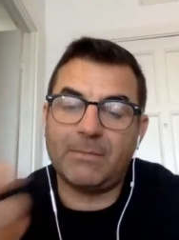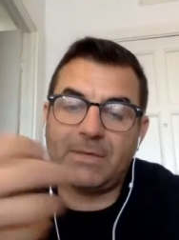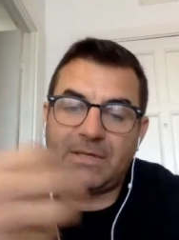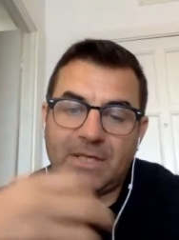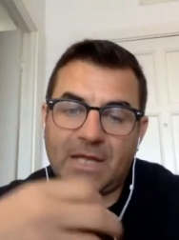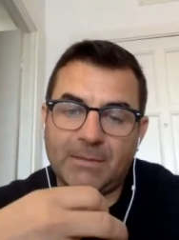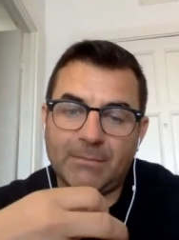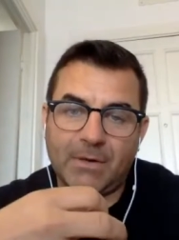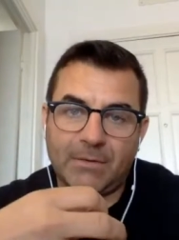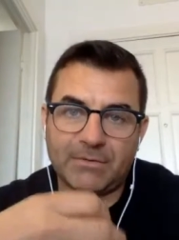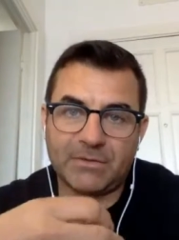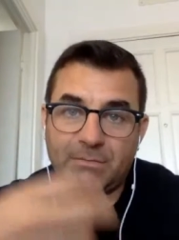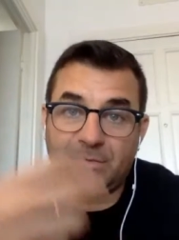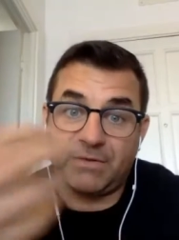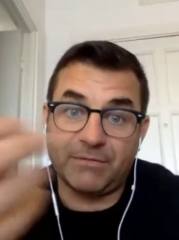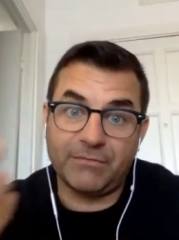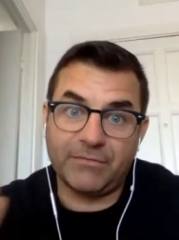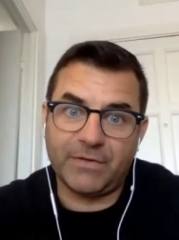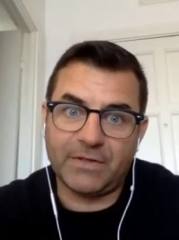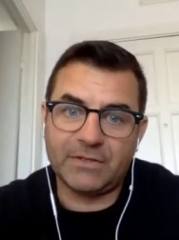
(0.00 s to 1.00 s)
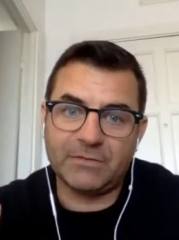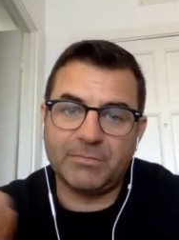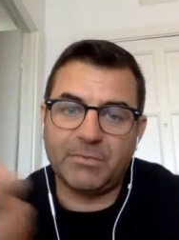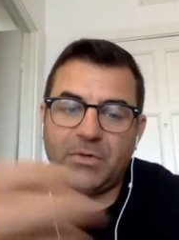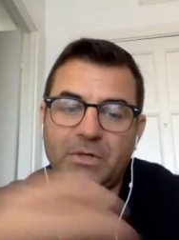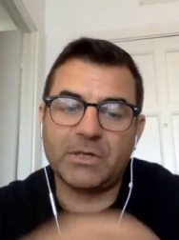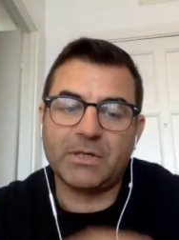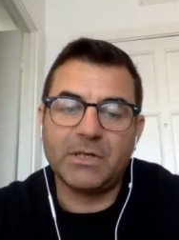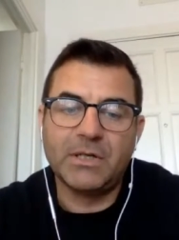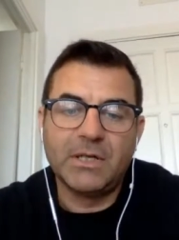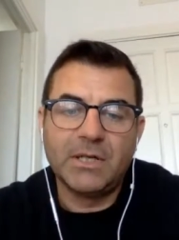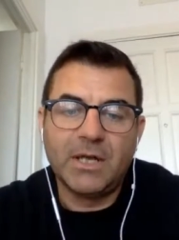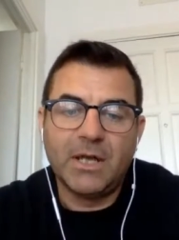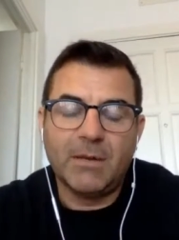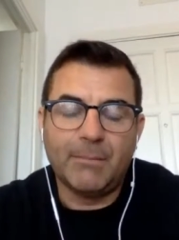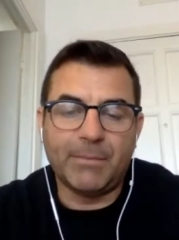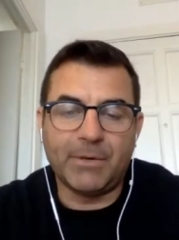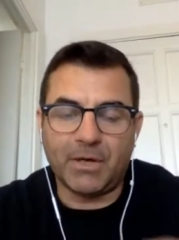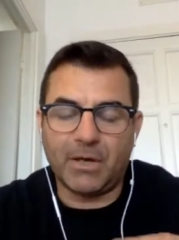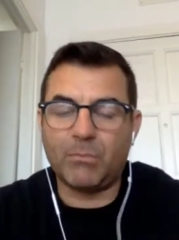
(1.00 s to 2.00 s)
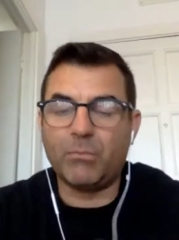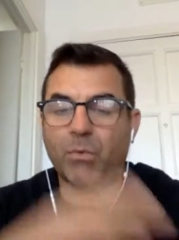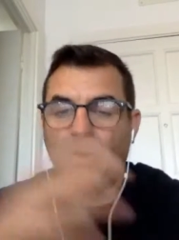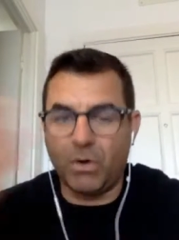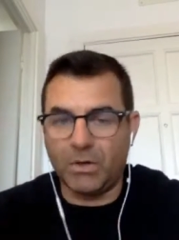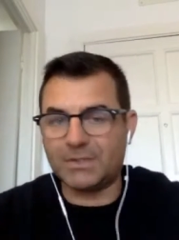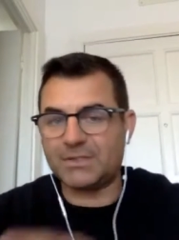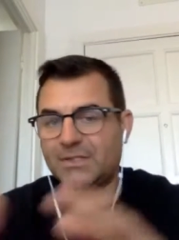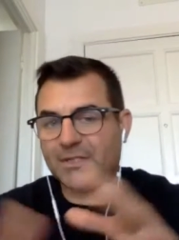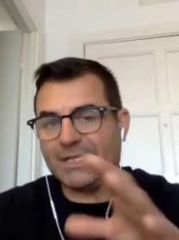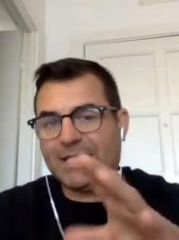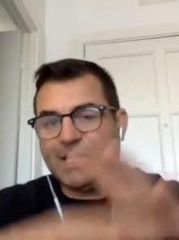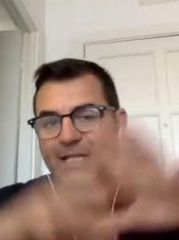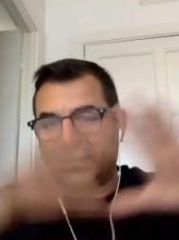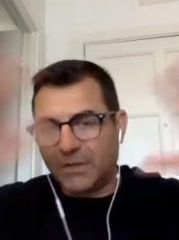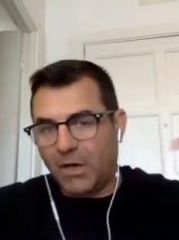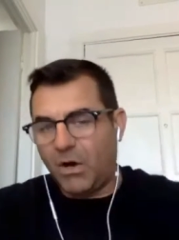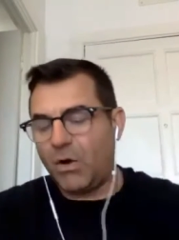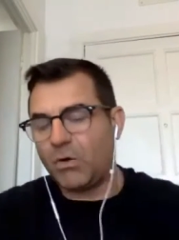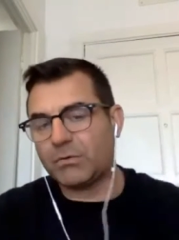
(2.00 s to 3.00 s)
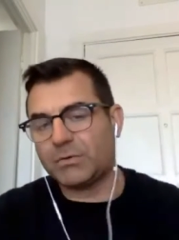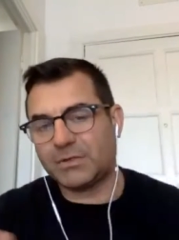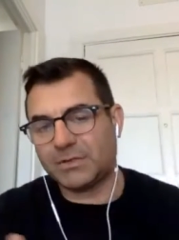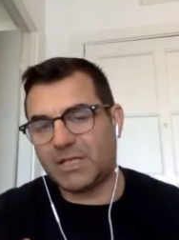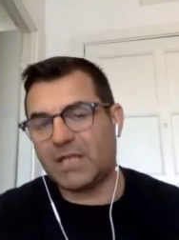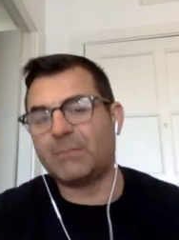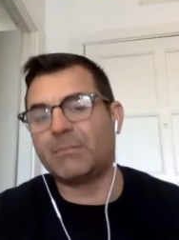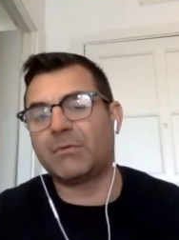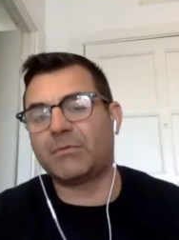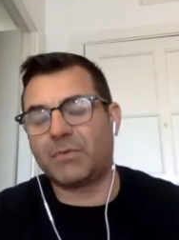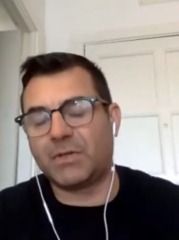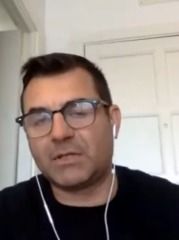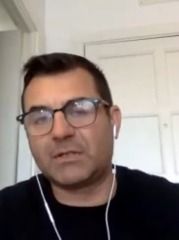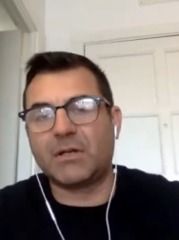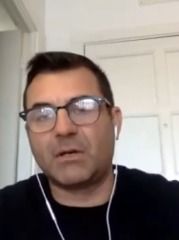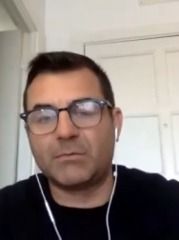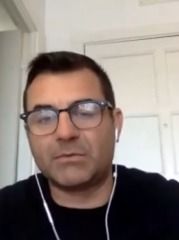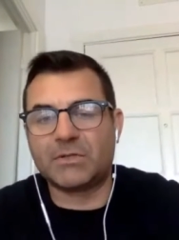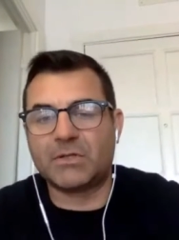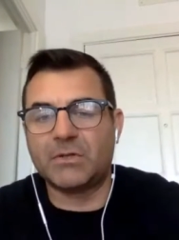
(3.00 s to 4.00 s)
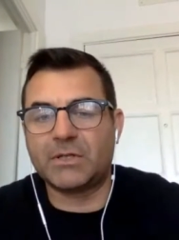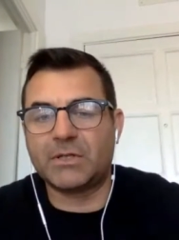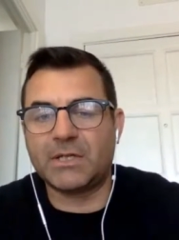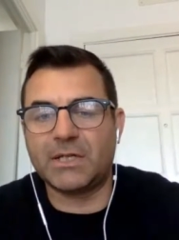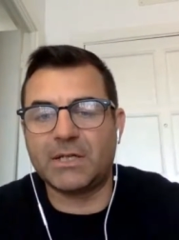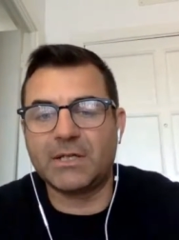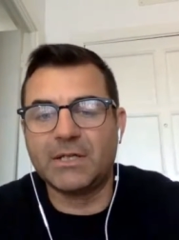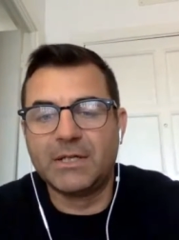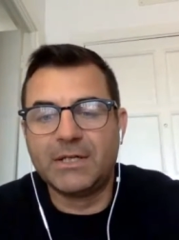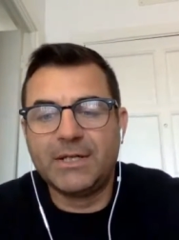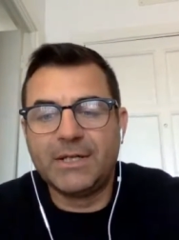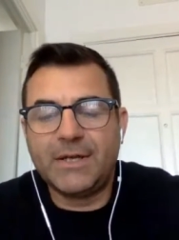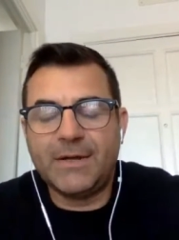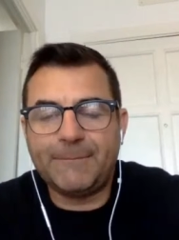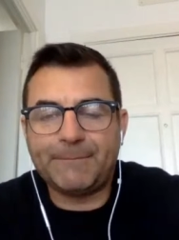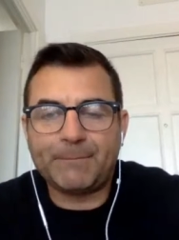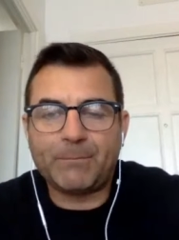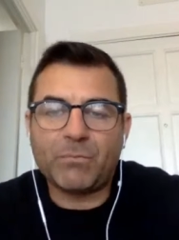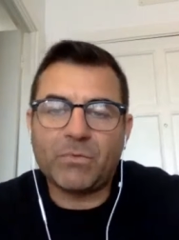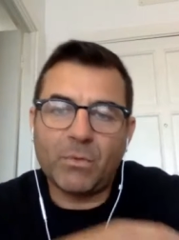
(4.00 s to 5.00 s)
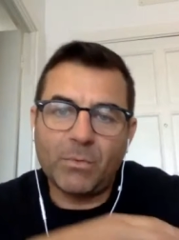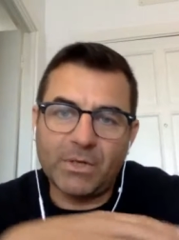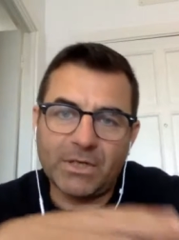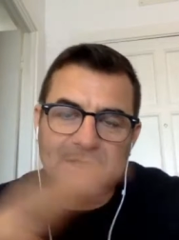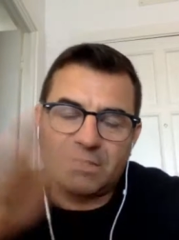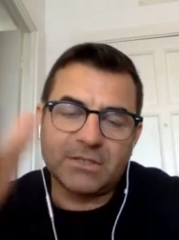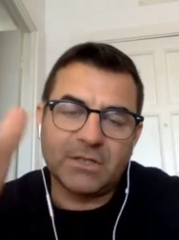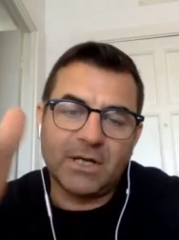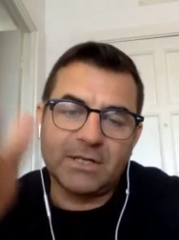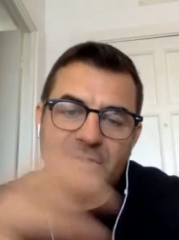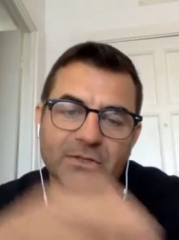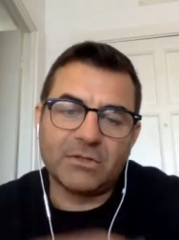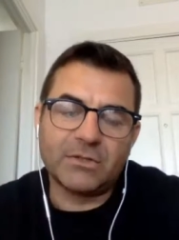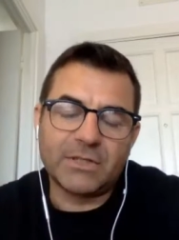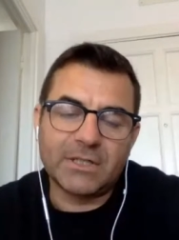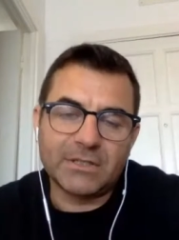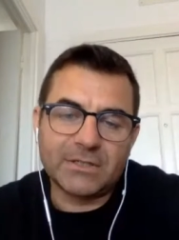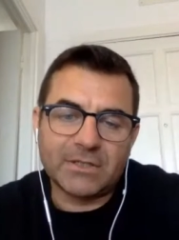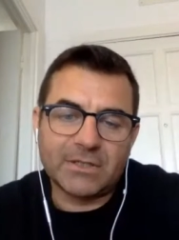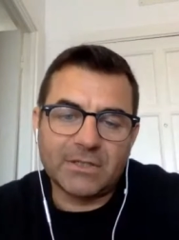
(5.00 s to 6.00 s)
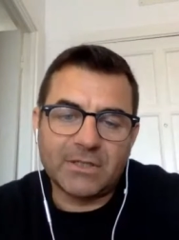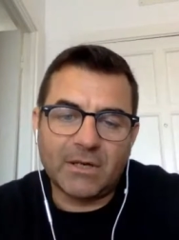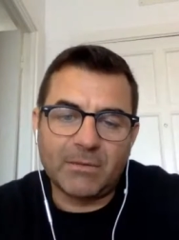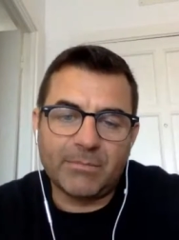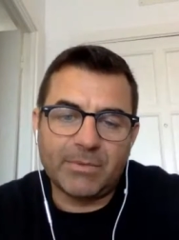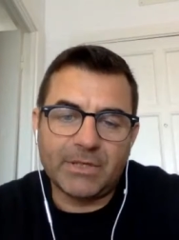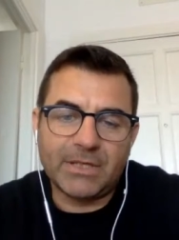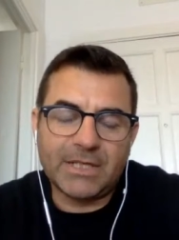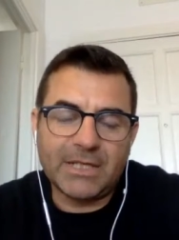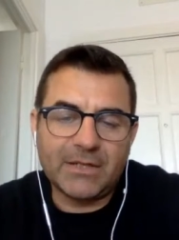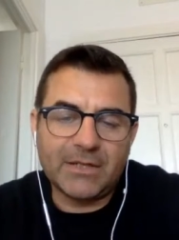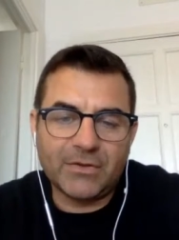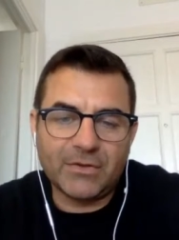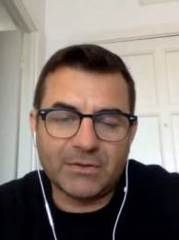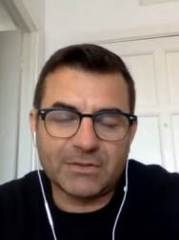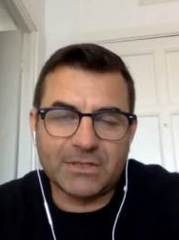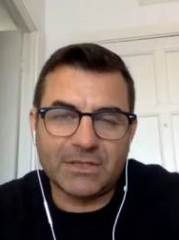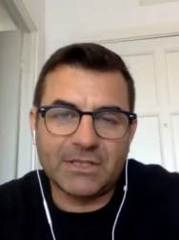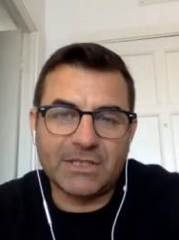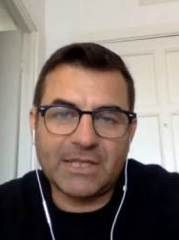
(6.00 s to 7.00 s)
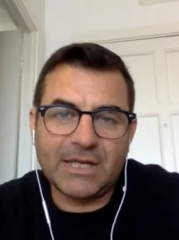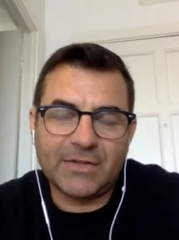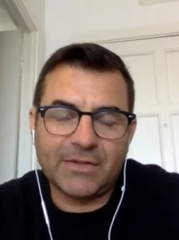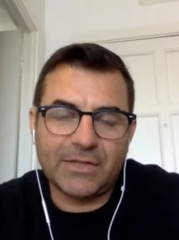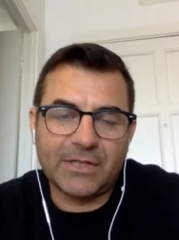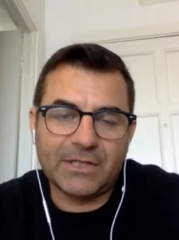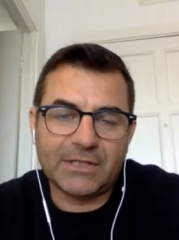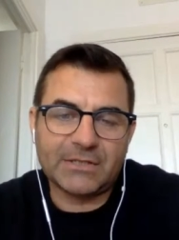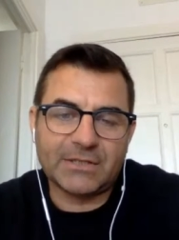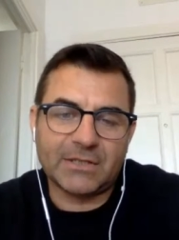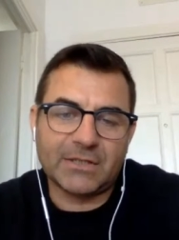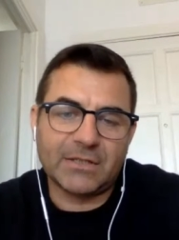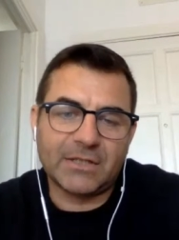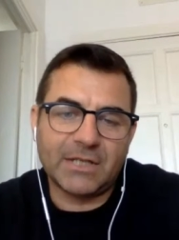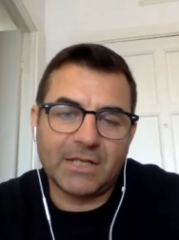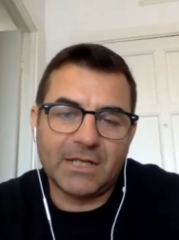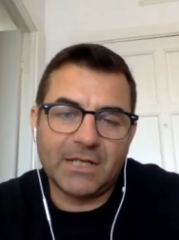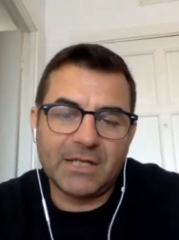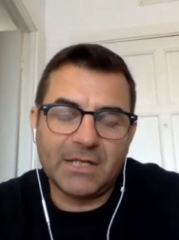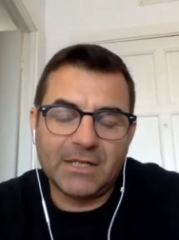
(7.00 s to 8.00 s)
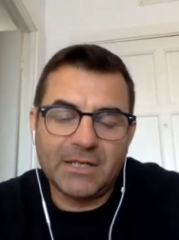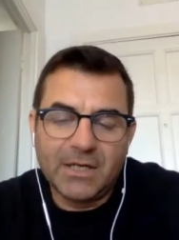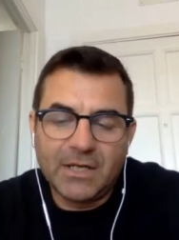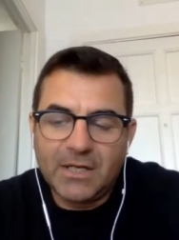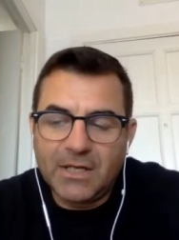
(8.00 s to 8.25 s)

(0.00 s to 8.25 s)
It came up to me on Facebook, but I was in the whole scheme of things. I was looking when I started to look into the company ethos and the ethics and the